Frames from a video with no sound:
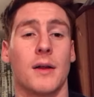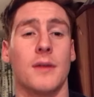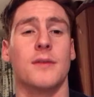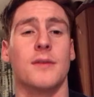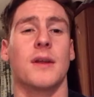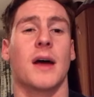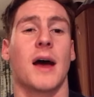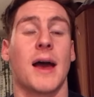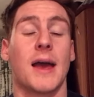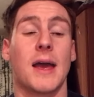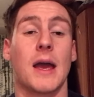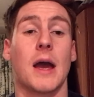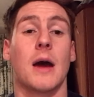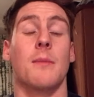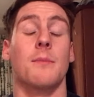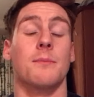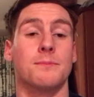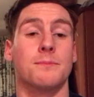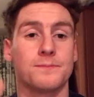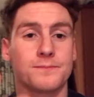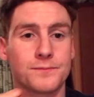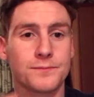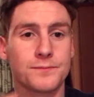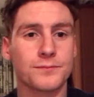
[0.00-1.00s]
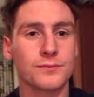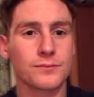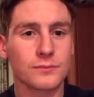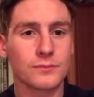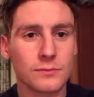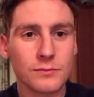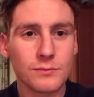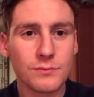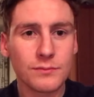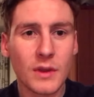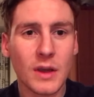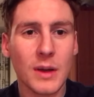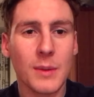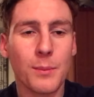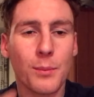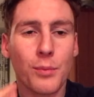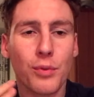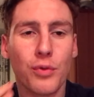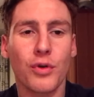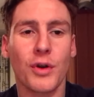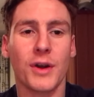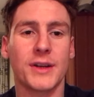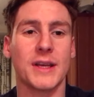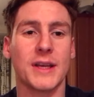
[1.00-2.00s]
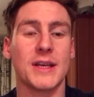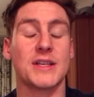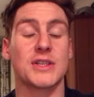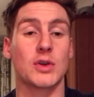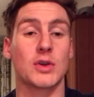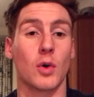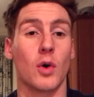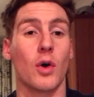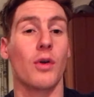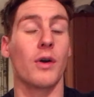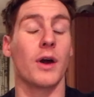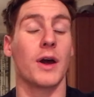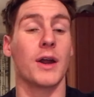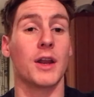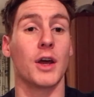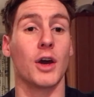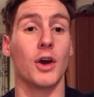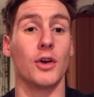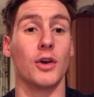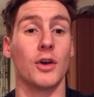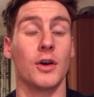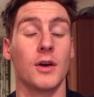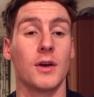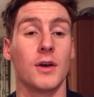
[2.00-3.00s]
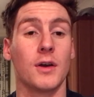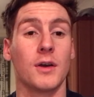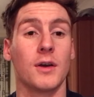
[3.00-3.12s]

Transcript: and I am pretty sore right now.